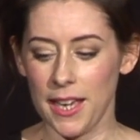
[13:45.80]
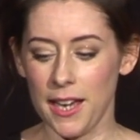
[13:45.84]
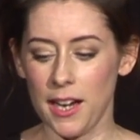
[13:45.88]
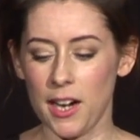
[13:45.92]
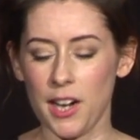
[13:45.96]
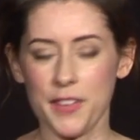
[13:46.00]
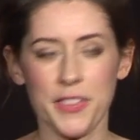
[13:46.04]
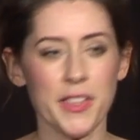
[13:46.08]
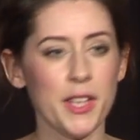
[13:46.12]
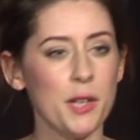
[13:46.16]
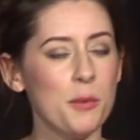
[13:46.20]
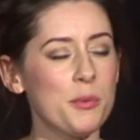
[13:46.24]

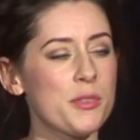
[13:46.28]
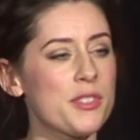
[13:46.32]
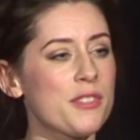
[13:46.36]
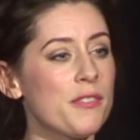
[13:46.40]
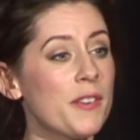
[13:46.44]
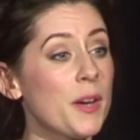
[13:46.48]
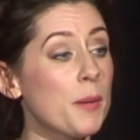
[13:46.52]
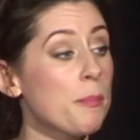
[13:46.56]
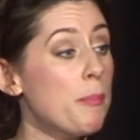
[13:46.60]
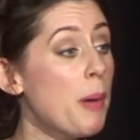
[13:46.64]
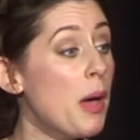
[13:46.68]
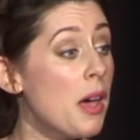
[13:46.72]
I think it was a
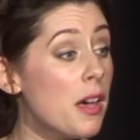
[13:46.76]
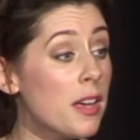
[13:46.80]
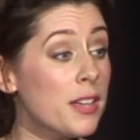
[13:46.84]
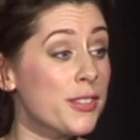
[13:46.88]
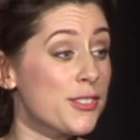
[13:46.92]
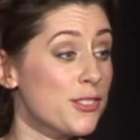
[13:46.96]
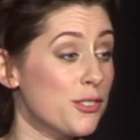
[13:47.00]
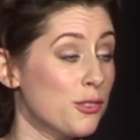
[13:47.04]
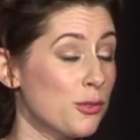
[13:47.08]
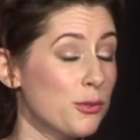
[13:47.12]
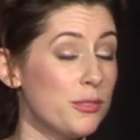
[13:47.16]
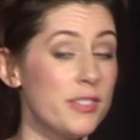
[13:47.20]
very
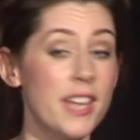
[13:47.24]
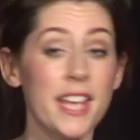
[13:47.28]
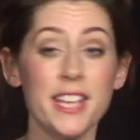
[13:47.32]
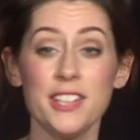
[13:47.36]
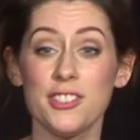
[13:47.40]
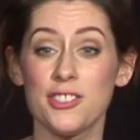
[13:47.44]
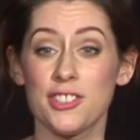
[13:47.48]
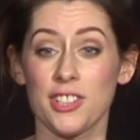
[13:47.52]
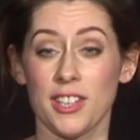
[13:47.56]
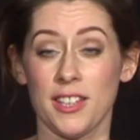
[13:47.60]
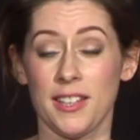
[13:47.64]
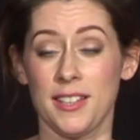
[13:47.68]
personal
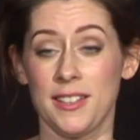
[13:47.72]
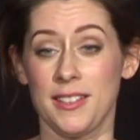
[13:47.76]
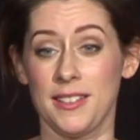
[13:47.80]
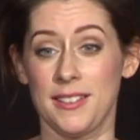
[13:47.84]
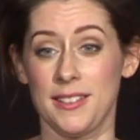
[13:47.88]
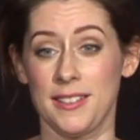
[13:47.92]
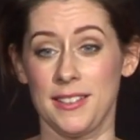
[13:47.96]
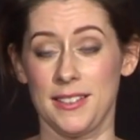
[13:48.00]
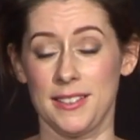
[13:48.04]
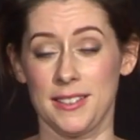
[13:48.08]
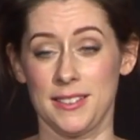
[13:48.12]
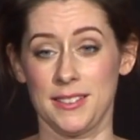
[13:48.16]
nature
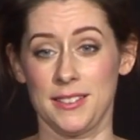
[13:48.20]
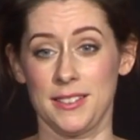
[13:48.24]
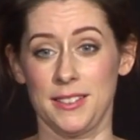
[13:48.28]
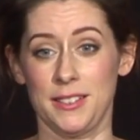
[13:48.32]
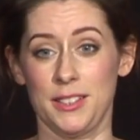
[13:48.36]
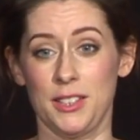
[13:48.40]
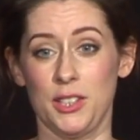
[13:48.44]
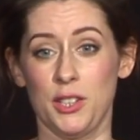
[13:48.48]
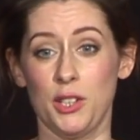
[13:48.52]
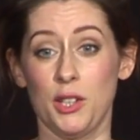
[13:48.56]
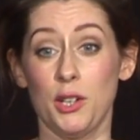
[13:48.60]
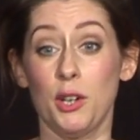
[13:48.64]

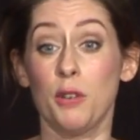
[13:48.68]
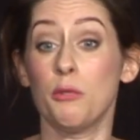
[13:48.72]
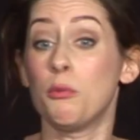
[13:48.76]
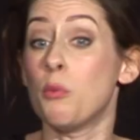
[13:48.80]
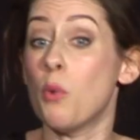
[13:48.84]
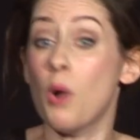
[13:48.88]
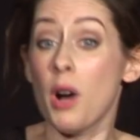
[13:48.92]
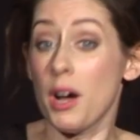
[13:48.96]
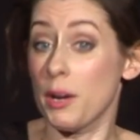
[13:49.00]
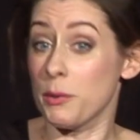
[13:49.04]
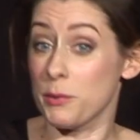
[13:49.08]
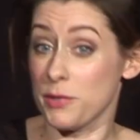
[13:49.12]
of
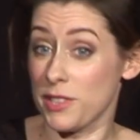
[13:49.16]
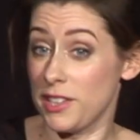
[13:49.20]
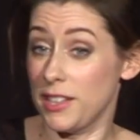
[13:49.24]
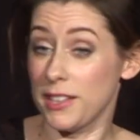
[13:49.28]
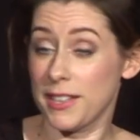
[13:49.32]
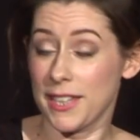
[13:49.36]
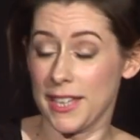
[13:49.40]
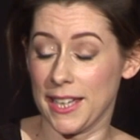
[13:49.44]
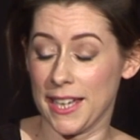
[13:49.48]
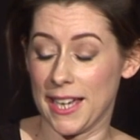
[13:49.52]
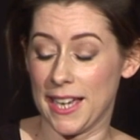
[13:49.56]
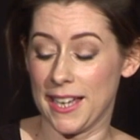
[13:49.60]
what I was
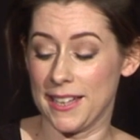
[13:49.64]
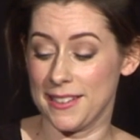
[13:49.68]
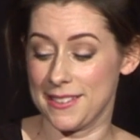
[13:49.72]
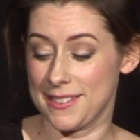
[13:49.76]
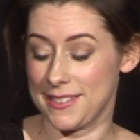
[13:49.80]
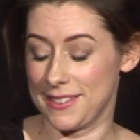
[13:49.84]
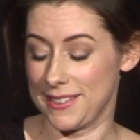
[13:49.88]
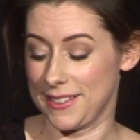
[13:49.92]
looking at.